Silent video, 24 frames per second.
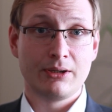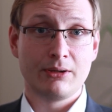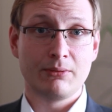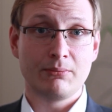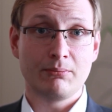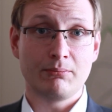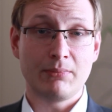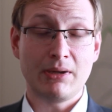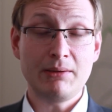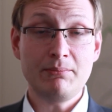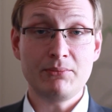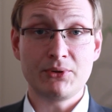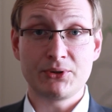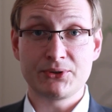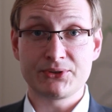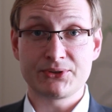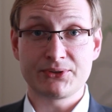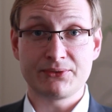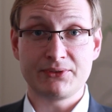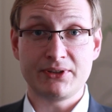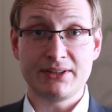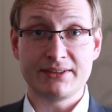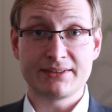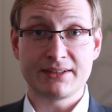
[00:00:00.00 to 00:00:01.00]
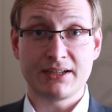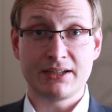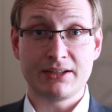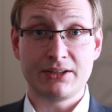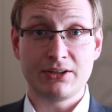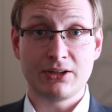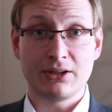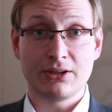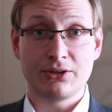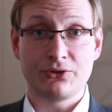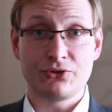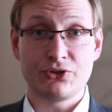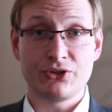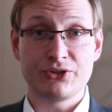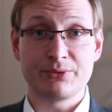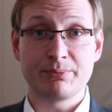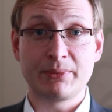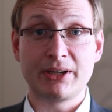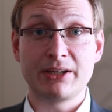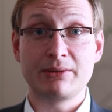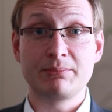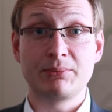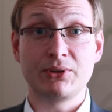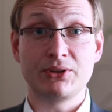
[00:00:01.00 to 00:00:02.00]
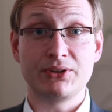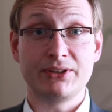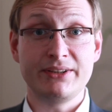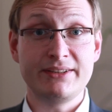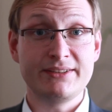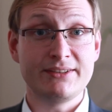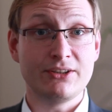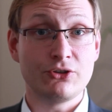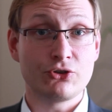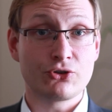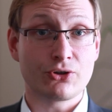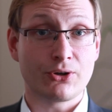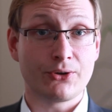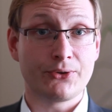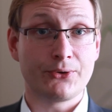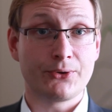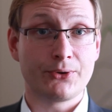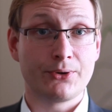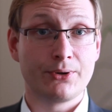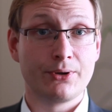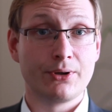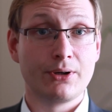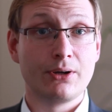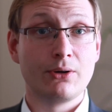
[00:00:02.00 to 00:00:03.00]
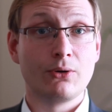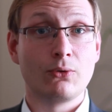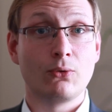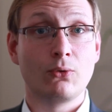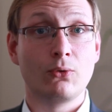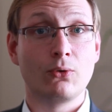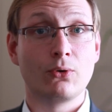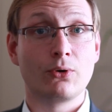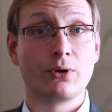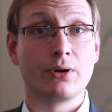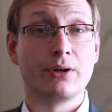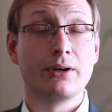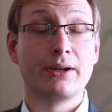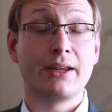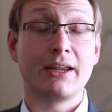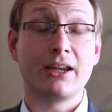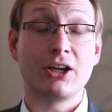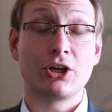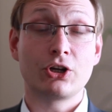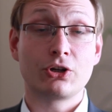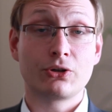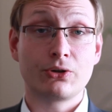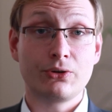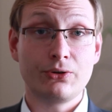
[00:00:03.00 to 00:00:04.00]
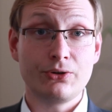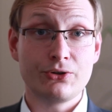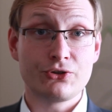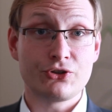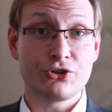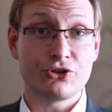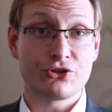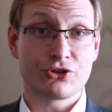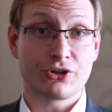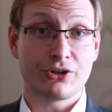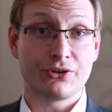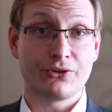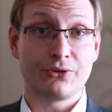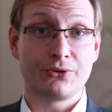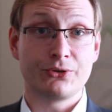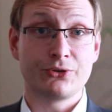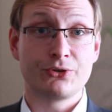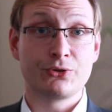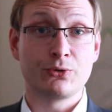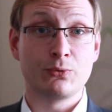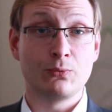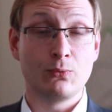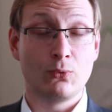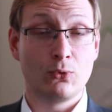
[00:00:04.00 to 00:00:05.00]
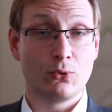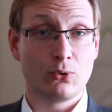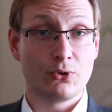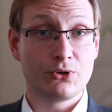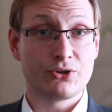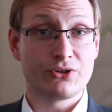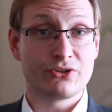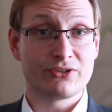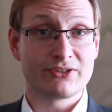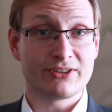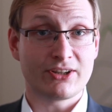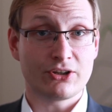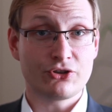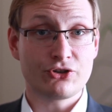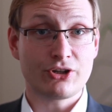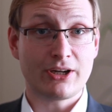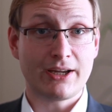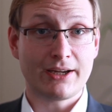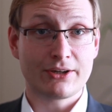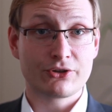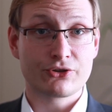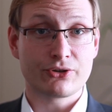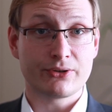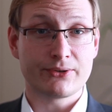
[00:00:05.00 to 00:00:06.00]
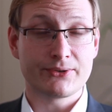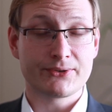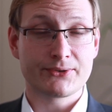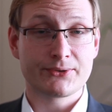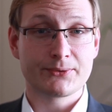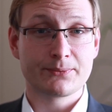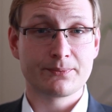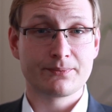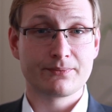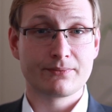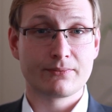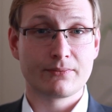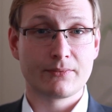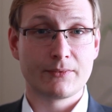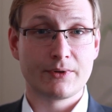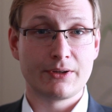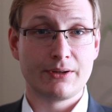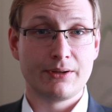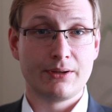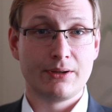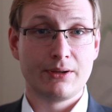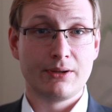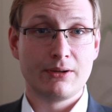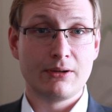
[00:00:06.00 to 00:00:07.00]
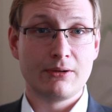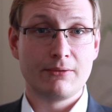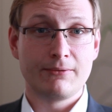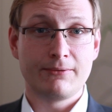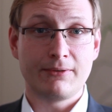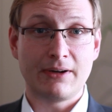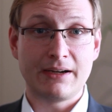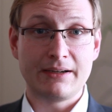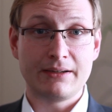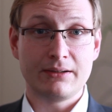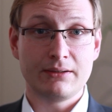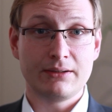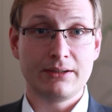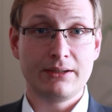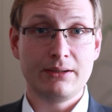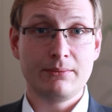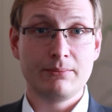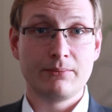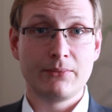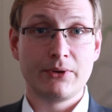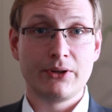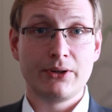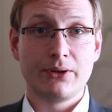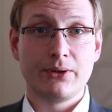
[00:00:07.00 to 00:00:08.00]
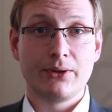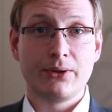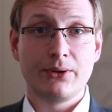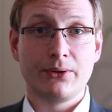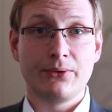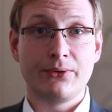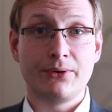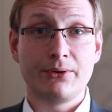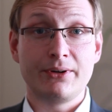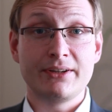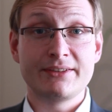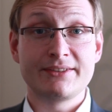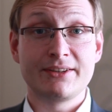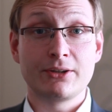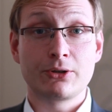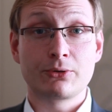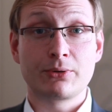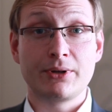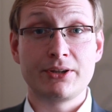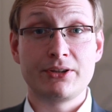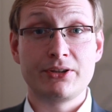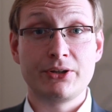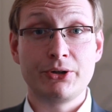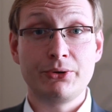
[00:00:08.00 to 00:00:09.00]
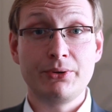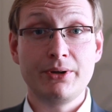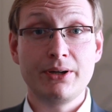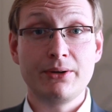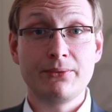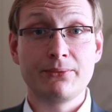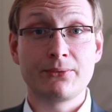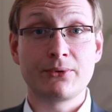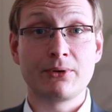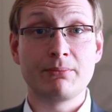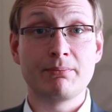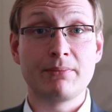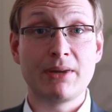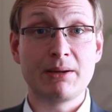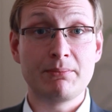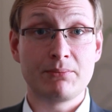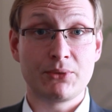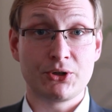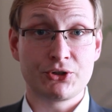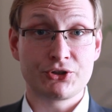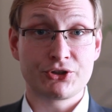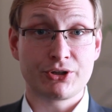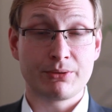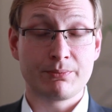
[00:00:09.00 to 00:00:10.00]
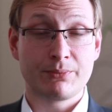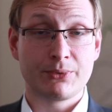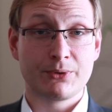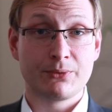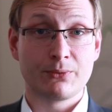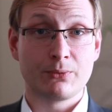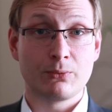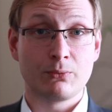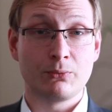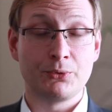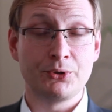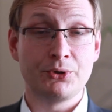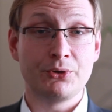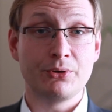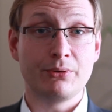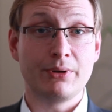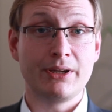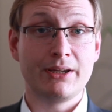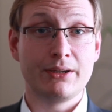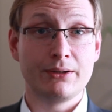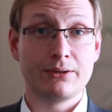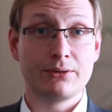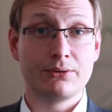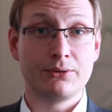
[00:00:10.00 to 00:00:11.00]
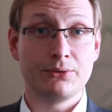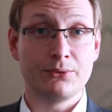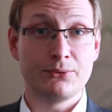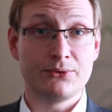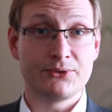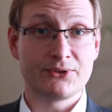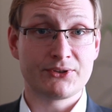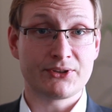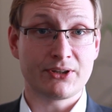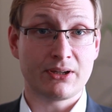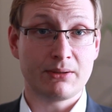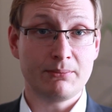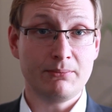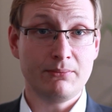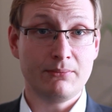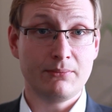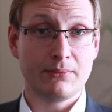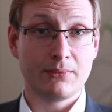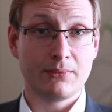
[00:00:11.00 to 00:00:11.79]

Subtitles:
Members of these ideologies might police each other or encourage each other toward such actions. Finally, there is the criteria for membership, where you include some